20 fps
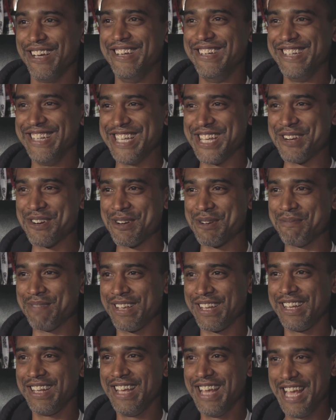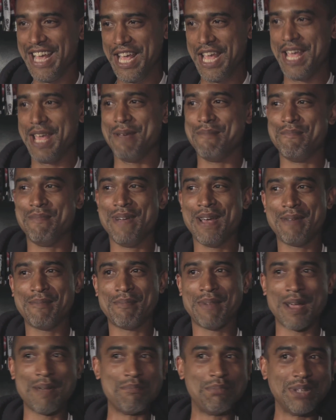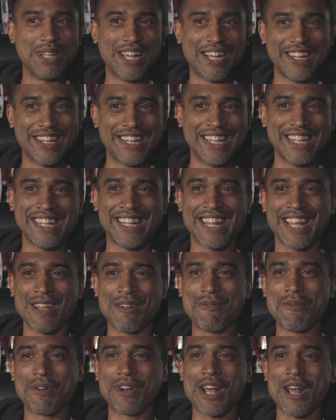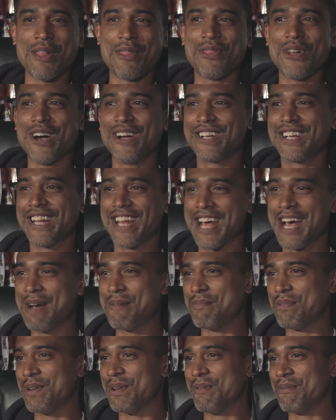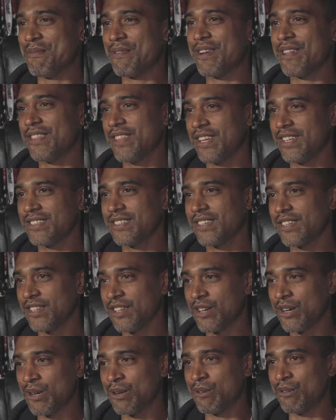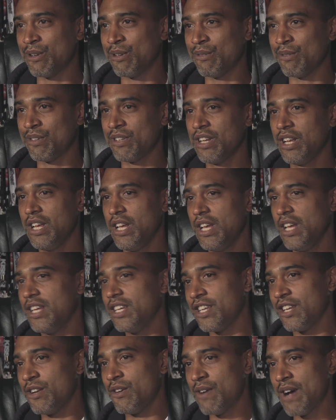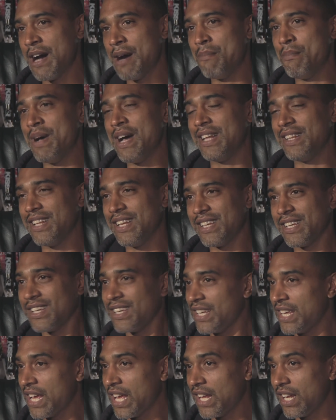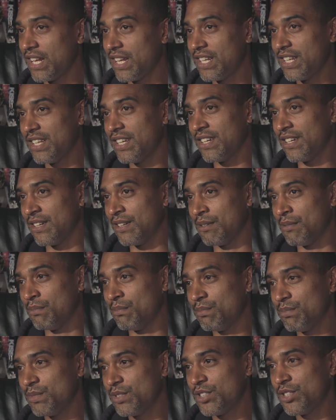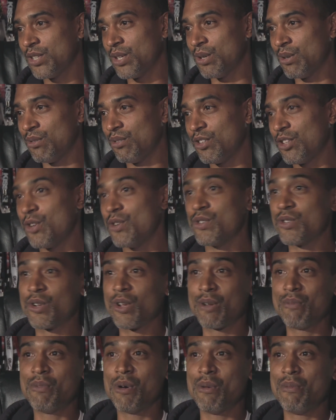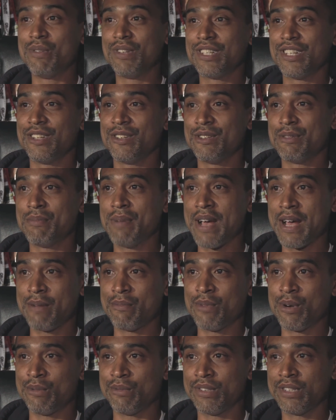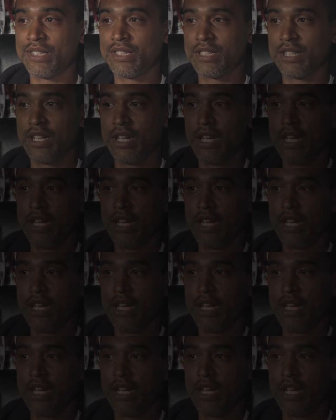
You know what I mean? It met my blood and like what I thought could happen and where things could go and, you know, how bad they could get. So there's good moments and there's bad moments.